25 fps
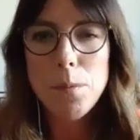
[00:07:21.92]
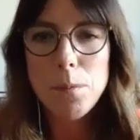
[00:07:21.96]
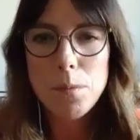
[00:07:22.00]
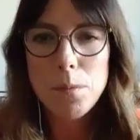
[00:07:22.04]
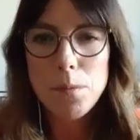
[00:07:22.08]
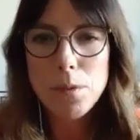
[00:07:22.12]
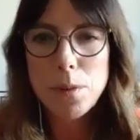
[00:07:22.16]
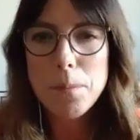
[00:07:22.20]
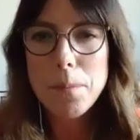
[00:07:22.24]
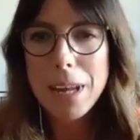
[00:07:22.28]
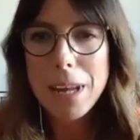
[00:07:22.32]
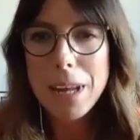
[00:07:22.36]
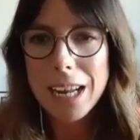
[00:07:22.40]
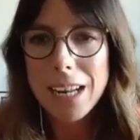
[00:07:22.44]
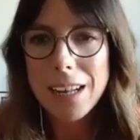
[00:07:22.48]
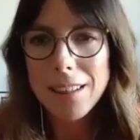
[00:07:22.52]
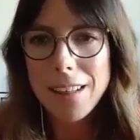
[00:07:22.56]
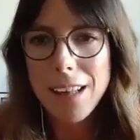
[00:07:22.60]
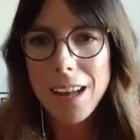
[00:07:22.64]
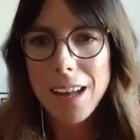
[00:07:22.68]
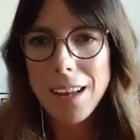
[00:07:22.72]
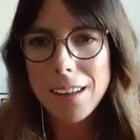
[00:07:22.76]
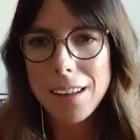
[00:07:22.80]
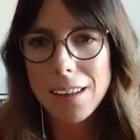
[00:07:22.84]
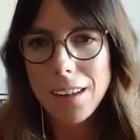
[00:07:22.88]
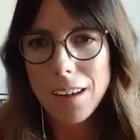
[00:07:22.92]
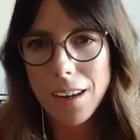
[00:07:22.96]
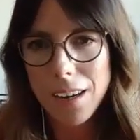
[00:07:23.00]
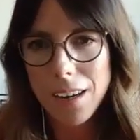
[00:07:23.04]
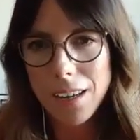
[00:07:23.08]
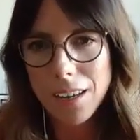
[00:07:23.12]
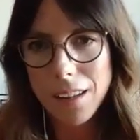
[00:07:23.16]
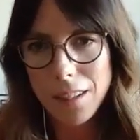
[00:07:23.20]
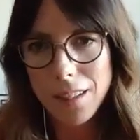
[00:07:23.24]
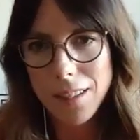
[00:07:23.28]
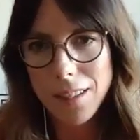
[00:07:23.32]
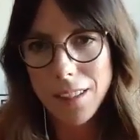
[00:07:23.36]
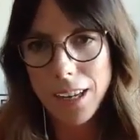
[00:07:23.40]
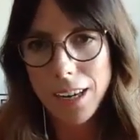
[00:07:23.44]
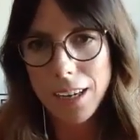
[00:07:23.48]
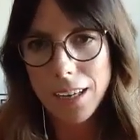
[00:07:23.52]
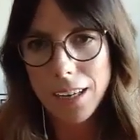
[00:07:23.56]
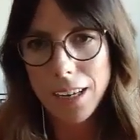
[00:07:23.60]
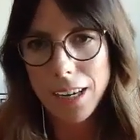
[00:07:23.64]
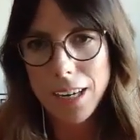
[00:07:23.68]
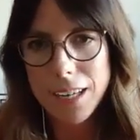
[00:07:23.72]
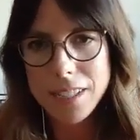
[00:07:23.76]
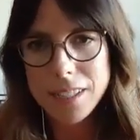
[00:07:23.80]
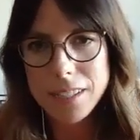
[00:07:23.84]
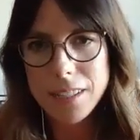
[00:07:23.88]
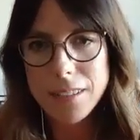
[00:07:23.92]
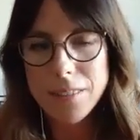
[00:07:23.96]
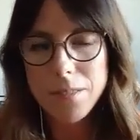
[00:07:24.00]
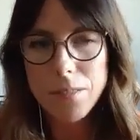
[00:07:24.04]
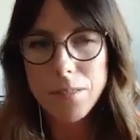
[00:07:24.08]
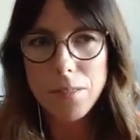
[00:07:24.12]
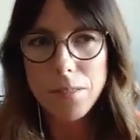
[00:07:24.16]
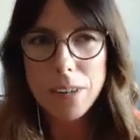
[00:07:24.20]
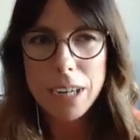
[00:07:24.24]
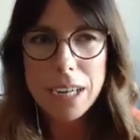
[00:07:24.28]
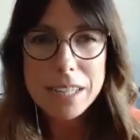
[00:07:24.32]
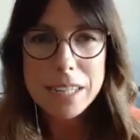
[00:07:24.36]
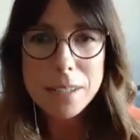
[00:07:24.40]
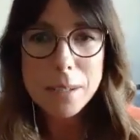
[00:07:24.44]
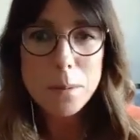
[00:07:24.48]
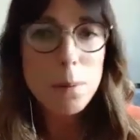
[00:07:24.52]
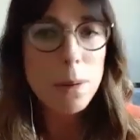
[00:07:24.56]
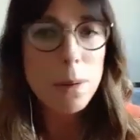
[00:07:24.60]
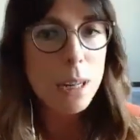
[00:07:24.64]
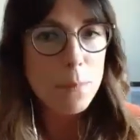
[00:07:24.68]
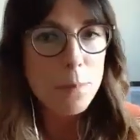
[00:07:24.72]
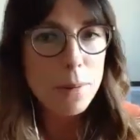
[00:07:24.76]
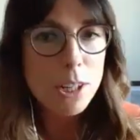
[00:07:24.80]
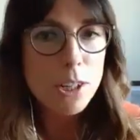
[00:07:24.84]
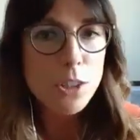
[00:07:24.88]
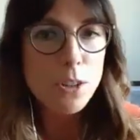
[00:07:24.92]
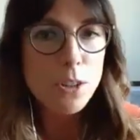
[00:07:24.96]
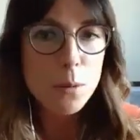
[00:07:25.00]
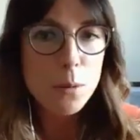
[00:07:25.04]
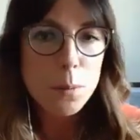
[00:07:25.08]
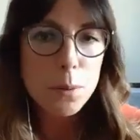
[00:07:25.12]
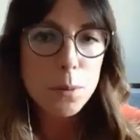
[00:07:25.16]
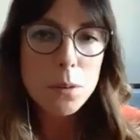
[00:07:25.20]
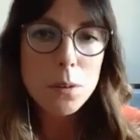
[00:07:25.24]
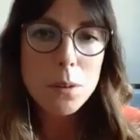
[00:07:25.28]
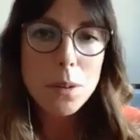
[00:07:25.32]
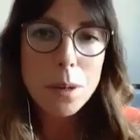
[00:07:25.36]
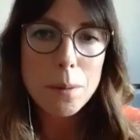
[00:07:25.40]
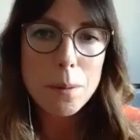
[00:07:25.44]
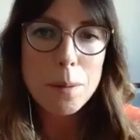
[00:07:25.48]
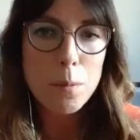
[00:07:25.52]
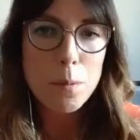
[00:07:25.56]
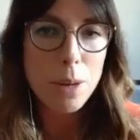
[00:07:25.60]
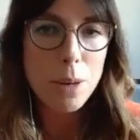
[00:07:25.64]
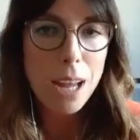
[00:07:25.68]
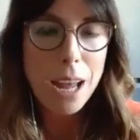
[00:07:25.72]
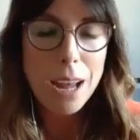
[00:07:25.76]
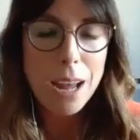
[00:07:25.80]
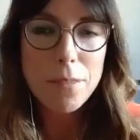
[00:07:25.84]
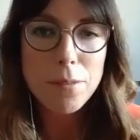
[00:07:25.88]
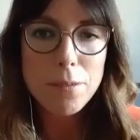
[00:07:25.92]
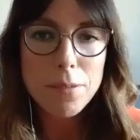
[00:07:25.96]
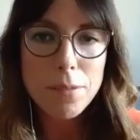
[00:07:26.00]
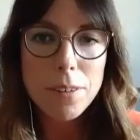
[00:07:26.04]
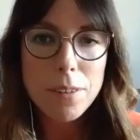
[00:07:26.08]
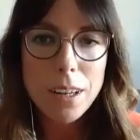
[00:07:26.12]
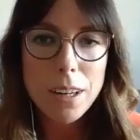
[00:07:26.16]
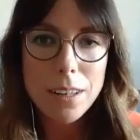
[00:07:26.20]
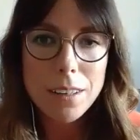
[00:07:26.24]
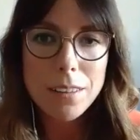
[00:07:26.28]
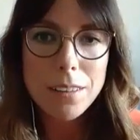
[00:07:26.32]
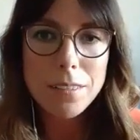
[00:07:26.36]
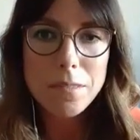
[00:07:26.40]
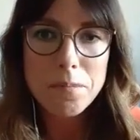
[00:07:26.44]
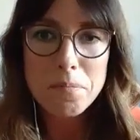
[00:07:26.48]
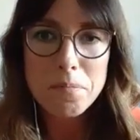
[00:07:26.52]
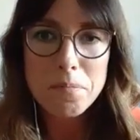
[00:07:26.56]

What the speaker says: for me, that kind of thing is reasonably measurable. I mean, we have a